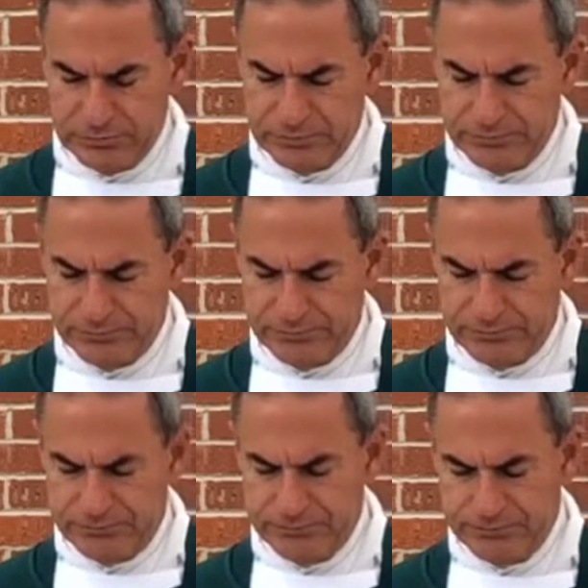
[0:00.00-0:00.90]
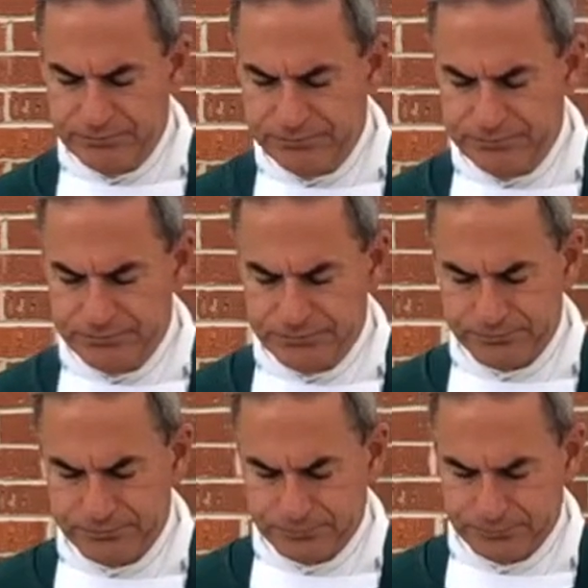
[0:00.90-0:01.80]

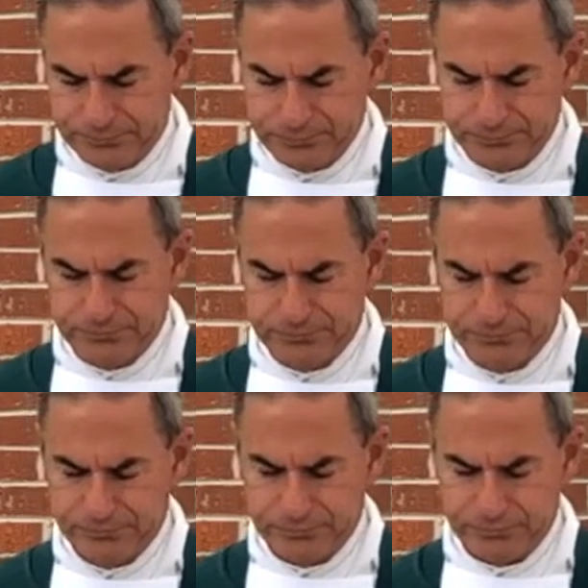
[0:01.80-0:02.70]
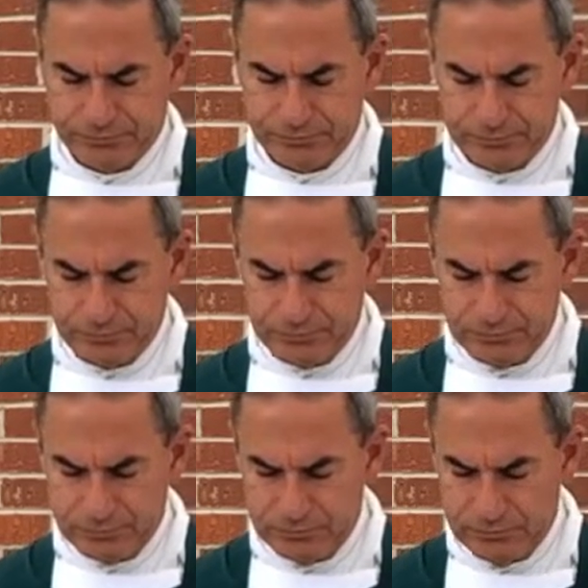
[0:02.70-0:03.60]

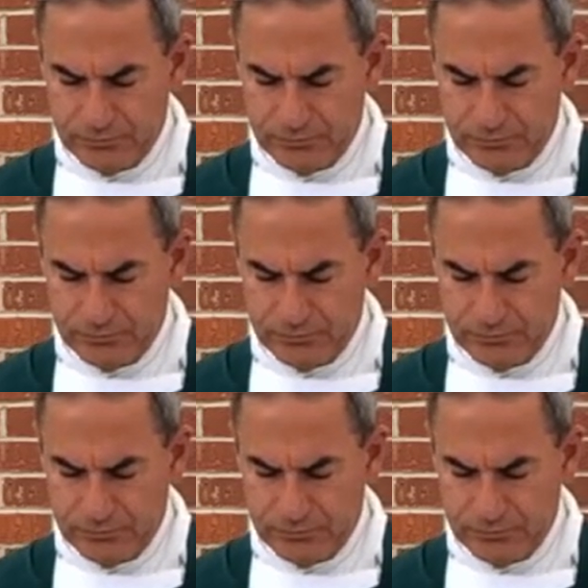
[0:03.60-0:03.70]
(no one is talking)